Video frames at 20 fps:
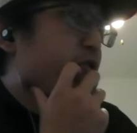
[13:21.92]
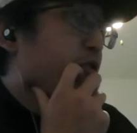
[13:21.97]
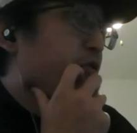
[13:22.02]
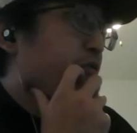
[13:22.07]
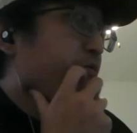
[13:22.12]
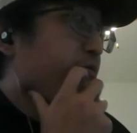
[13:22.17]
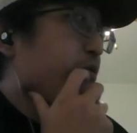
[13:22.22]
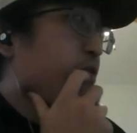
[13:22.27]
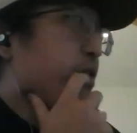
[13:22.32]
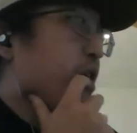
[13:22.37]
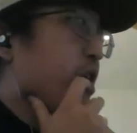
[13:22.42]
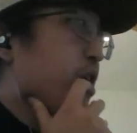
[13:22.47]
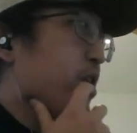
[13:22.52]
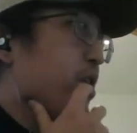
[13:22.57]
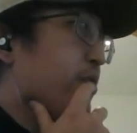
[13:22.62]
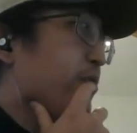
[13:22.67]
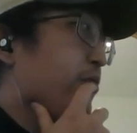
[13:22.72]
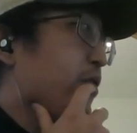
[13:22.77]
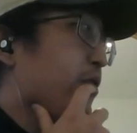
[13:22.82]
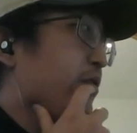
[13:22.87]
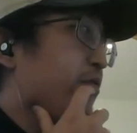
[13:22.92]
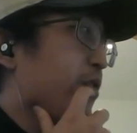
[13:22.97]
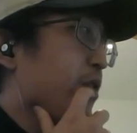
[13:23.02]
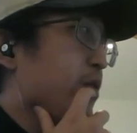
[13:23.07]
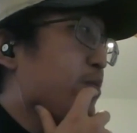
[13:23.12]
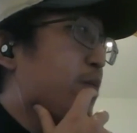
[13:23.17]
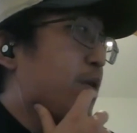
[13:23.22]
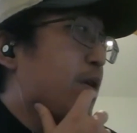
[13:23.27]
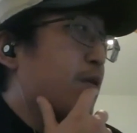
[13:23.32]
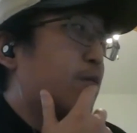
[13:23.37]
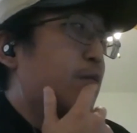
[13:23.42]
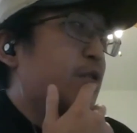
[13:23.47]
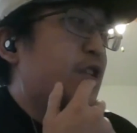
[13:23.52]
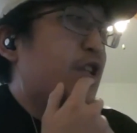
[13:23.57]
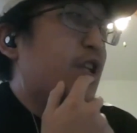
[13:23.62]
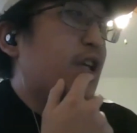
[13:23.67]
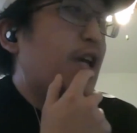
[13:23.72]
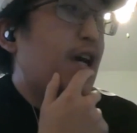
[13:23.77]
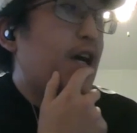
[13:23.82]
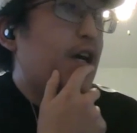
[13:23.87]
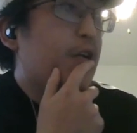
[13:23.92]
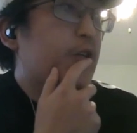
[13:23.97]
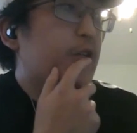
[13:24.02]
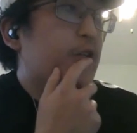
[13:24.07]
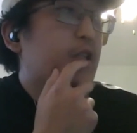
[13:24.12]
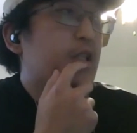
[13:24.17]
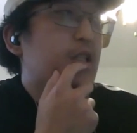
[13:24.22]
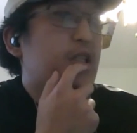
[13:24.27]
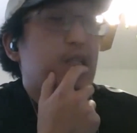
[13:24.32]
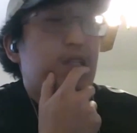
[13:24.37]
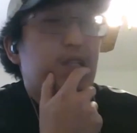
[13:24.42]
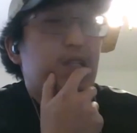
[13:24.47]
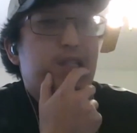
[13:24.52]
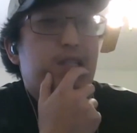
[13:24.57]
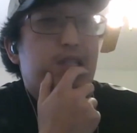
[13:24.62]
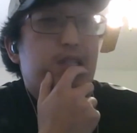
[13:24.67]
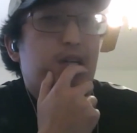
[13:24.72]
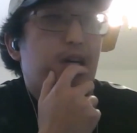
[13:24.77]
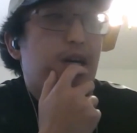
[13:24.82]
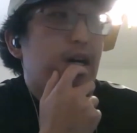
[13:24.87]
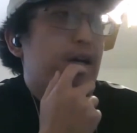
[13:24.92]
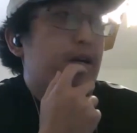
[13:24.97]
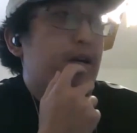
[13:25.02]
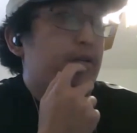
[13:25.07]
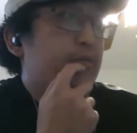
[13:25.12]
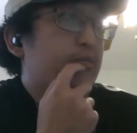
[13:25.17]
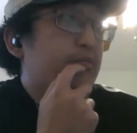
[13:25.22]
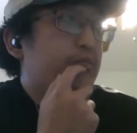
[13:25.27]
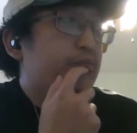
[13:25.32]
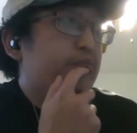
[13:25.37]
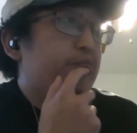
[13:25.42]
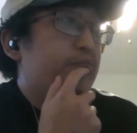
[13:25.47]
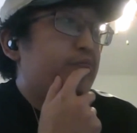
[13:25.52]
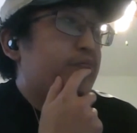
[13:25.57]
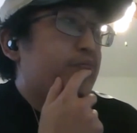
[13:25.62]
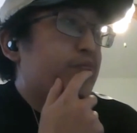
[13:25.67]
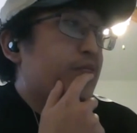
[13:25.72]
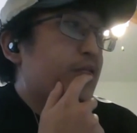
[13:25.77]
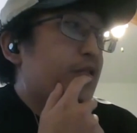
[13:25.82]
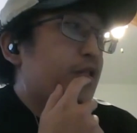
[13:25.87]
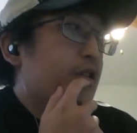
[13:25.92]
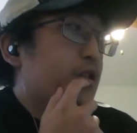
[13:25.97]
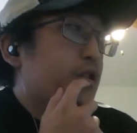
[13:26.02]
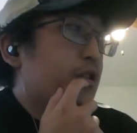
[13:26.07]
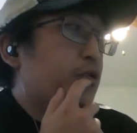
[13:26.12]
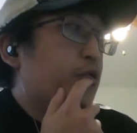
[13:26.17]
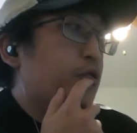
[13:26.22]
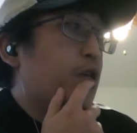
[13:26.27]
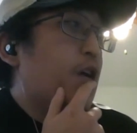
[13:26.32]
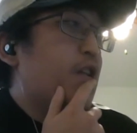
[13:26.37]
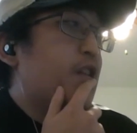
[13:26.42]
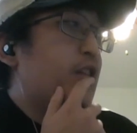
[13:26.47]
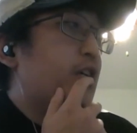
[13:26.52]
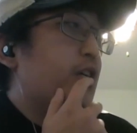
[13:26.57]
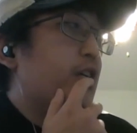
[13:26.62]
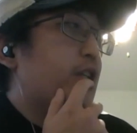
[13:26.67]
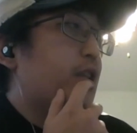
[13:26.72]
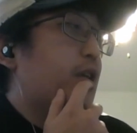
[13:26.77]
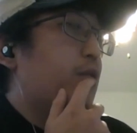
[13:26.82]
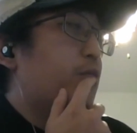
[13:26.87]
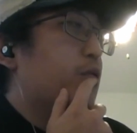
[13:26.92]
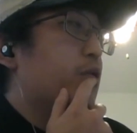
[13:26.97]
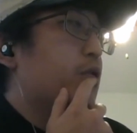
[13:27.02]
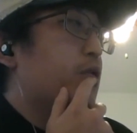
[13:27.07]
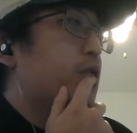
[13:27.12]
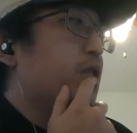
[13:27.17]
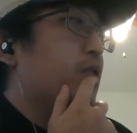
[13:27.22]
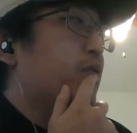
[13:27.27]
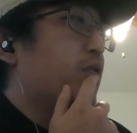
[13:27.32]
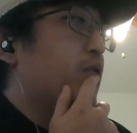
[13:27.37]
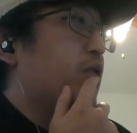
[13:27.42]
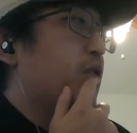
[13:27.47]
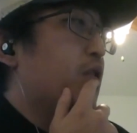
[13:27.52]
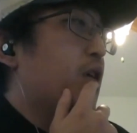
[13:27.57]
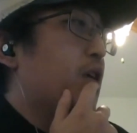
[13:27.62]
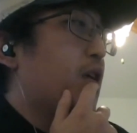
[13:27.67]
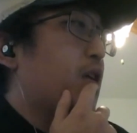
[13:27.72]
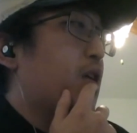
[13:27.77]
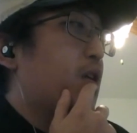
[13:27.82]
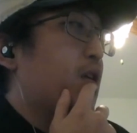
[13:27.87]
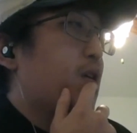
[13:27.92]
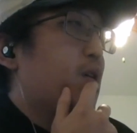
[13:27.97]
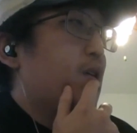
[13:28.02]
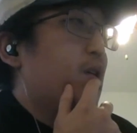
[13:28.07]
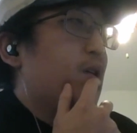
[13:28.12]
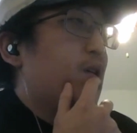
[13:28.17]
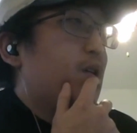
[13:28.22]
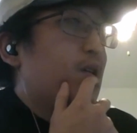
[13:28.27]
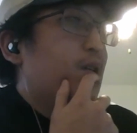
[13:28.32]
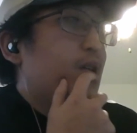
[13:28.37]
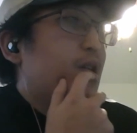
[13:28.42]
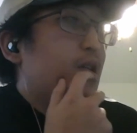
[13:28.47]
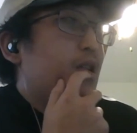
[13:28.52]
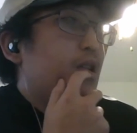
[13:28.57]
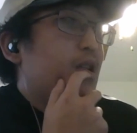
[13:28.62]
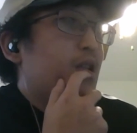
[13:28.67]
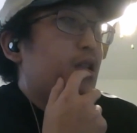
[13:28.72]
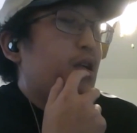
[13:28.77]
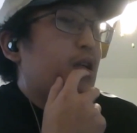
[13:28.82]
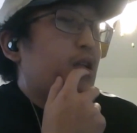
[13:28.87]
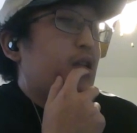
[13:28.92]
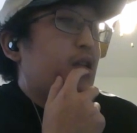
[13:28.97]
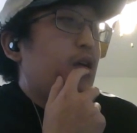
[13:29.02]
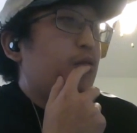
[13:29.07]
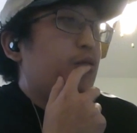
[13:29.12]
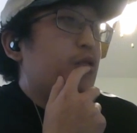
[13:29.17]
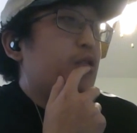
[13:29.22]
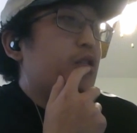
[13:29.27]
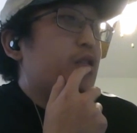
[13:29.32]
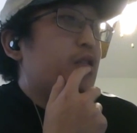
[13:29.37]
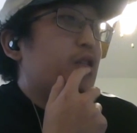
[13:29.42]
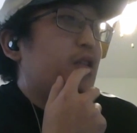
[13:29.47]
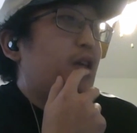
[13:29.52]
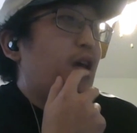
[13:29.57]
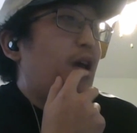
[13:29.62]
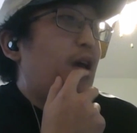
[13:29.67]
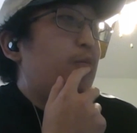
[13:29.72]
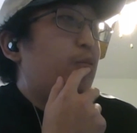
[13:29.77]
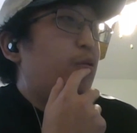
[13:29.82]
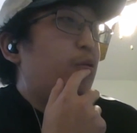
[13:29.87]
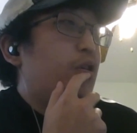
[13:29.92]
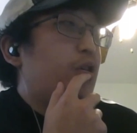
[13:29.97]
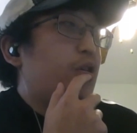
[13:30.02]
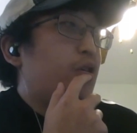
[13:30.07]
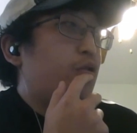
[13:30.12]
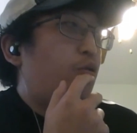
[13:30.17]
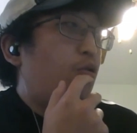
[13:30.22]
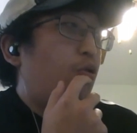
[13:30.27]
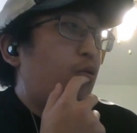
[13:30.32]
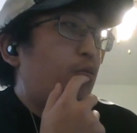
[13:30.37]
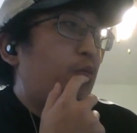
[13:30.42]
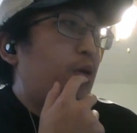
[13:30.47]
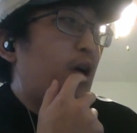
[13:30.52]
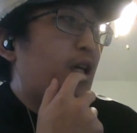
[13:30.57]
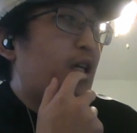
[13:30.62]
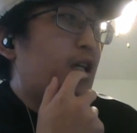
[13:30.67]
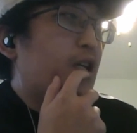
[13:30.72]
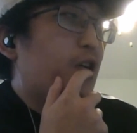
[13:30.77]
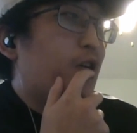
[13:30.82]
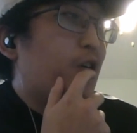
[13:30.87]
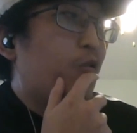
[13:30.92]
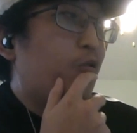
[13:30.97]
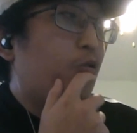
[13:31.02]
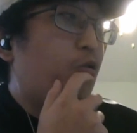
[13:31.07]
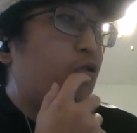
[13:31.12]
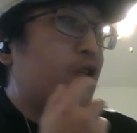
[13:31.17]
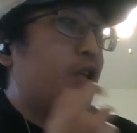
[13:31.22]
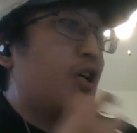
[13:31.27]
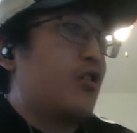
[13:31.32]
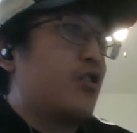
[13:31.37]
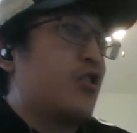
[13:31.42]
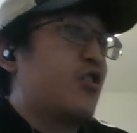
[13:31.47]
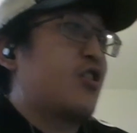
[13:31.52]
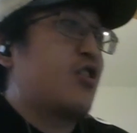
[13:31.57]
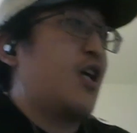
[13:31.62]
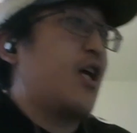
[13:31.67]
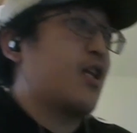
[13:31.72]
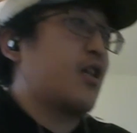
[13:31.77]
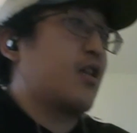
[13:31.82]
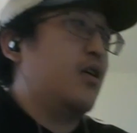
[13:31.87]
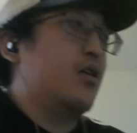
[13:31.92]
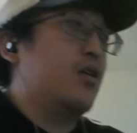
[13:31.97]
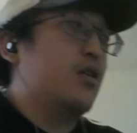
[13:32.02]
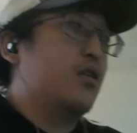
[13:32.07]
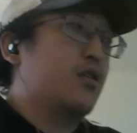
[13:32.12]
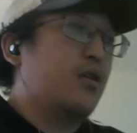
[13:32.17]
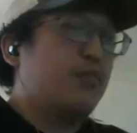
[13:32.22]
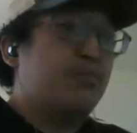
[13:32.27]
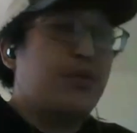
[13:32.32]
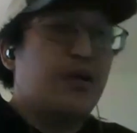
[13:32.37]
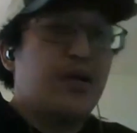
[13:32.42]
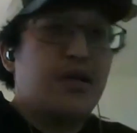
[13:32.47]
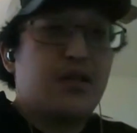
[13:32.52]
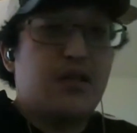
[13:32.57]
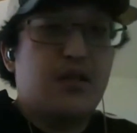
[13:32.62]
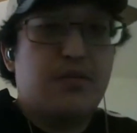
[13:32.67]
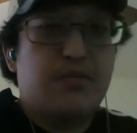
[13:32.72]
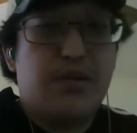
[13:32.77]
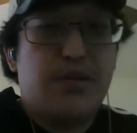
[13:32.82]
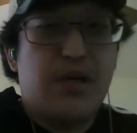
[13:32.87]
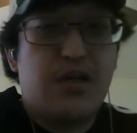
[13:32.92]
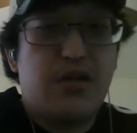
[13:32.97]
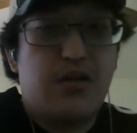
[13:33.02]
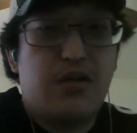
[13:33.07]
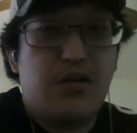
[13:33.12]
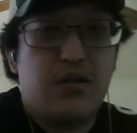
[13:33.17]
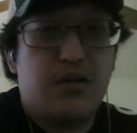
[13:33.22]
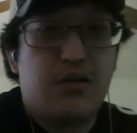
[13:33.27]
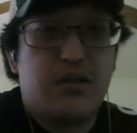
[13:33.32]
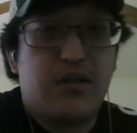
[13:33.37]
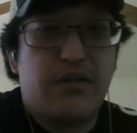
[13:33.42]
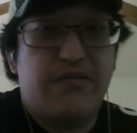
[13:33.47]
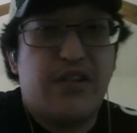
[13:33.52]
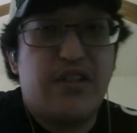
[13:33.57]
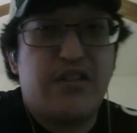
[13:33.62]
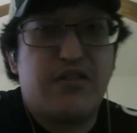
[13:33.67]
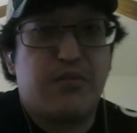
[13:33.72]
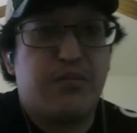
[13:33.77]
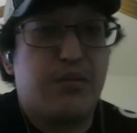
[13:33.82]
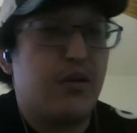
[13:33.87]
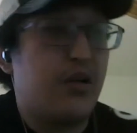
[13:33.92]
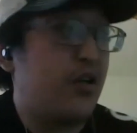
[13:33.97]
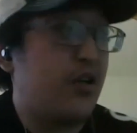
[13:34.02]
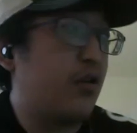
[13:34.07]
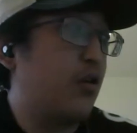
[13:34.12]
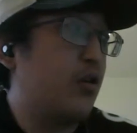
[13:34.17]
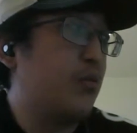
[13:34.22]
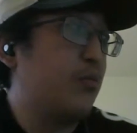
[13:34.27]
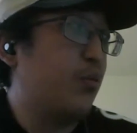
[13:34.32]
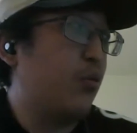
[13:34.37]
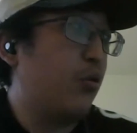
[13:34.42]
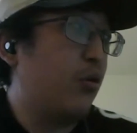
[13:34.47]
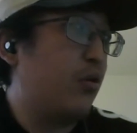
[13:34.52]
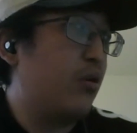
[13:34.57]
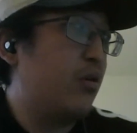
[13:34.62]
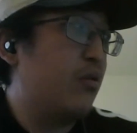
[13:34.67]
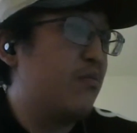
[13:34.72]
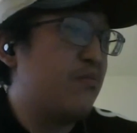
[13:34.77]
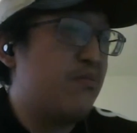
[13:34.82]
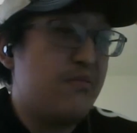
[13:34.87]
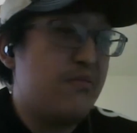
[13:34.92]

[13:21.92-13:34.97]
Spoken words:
So for the 5th pick with Seattle, do you guys think they would even like they would gamble on a quarterback here, or they just take the better defensive player on the board?